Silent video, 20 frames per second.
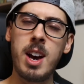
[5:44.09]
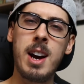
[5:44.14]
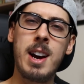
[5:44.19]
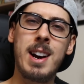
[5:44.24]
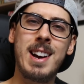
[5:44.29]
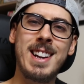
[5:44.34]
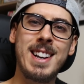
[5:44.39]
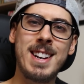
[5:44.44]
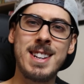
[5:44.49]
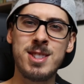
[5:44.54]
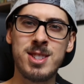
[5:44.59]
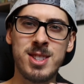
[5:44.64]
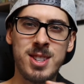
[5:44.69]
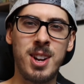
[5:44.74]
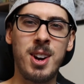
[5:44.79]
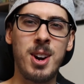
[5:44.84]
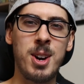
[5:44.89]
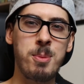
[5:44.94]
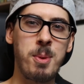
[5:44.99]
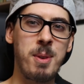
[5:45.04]
Let's
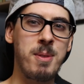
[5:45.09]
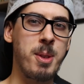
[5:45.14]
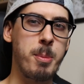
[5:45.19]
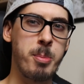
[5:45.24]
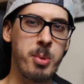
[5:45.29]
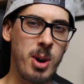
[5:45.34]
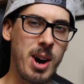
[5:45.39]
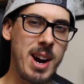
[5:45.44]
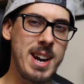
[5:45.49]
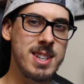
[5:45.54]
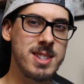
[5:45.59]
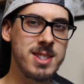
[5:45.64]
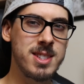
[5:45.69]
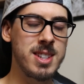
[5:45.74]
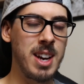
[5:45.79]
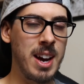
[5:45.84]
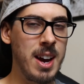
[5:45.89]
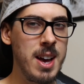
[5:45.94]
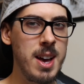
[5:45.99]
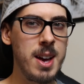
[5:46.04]
start with the price.